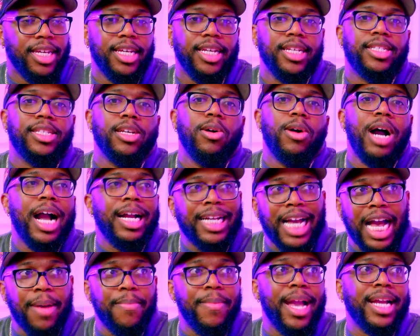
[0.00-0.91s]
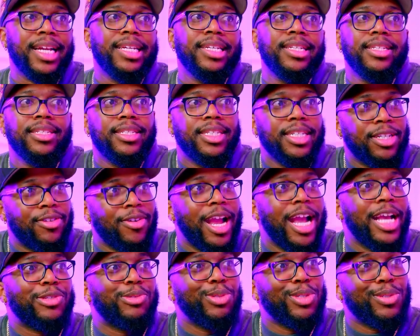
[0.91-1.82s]
And so I got back into
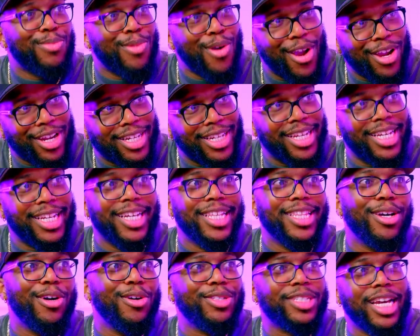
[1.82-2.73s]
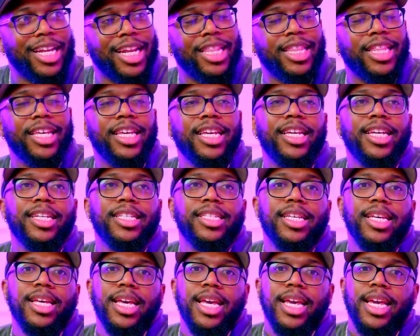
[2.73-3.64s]
grassroots marketing and those kind of things.